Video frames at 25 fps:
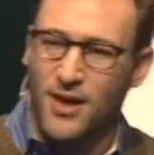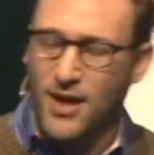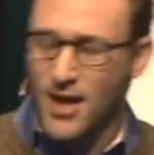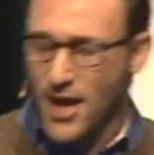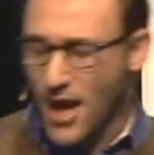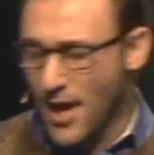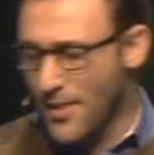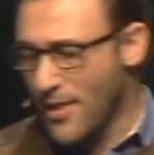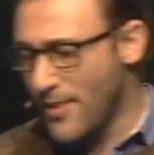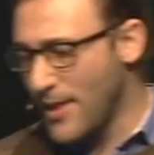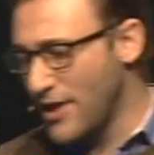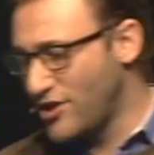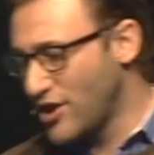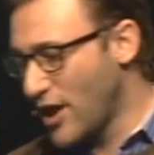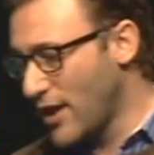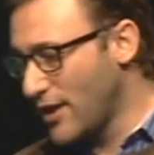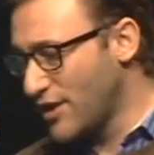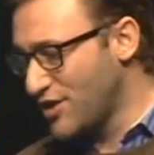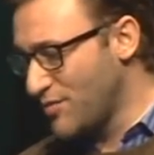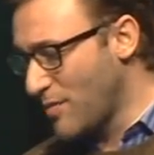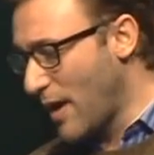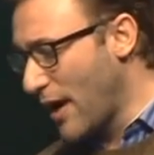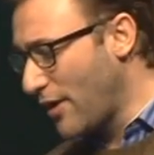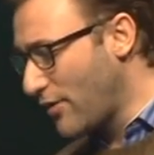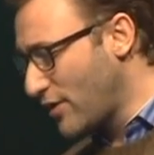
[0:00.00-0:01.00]
And then they
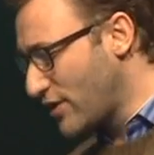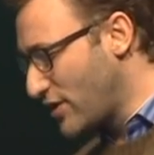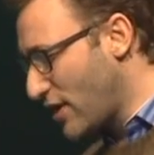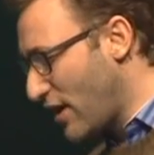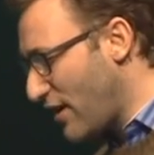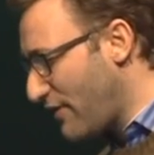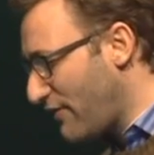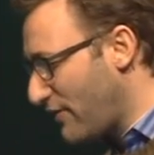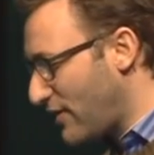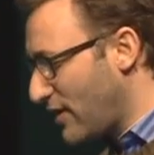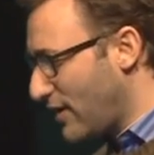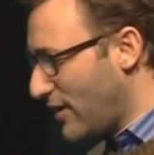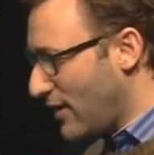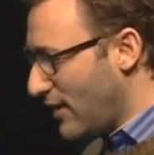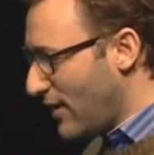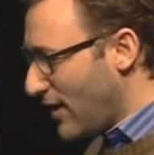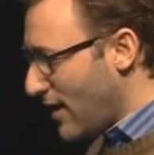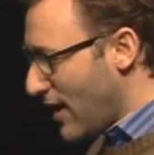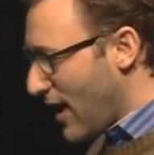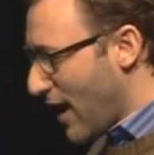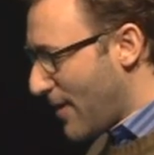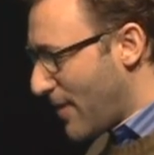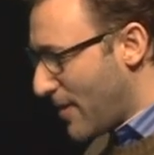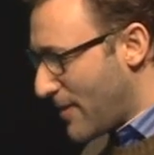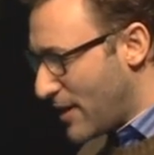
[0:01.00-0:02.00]
challenged Microsoft,
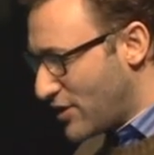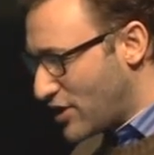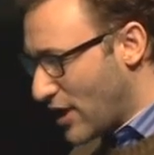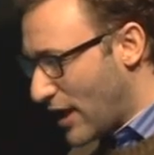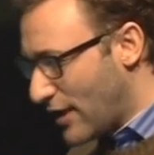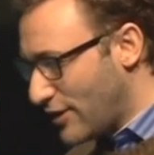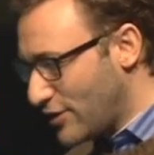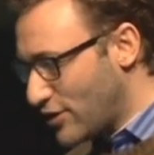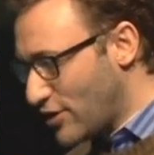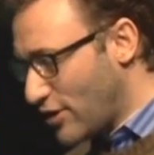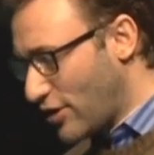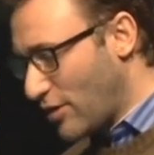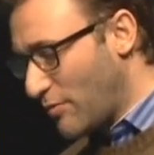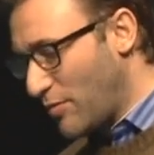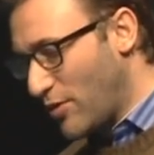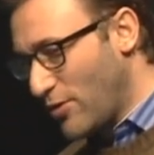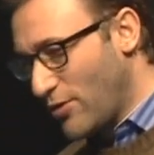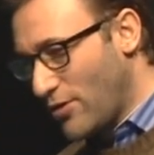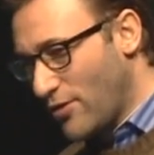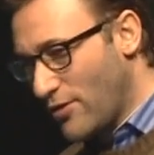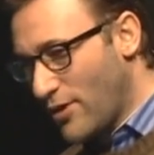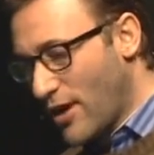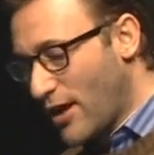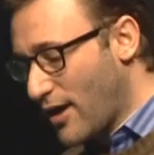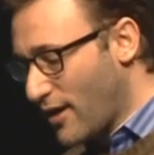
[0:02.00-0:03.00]
and then they challenged
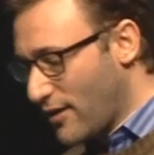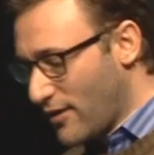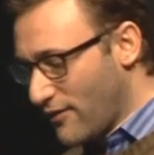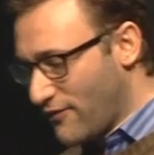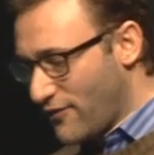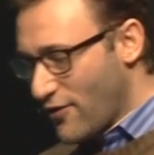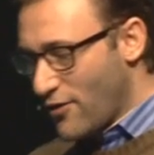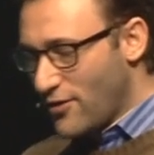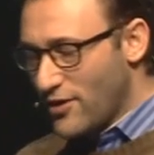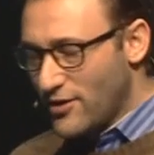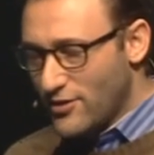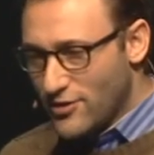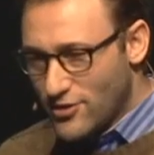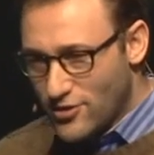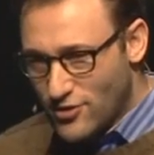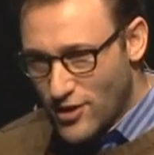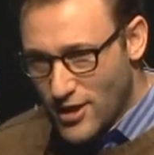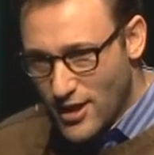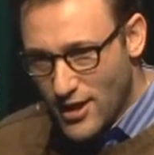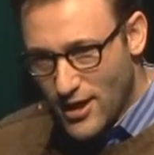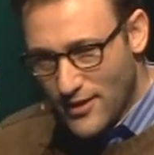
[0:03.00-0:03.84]
the phone industry,